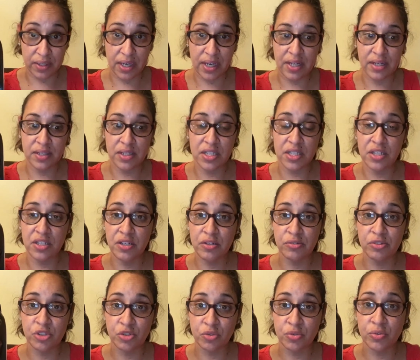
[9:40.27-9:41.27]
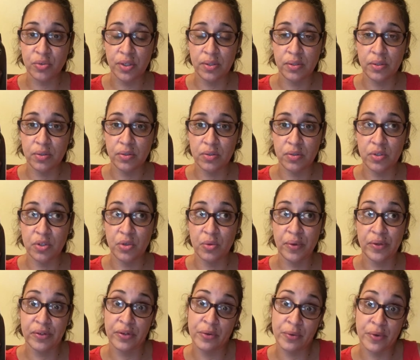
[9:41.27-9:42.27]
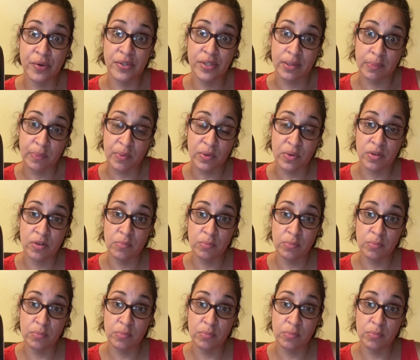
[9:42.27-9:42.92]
And, children who are neurotypical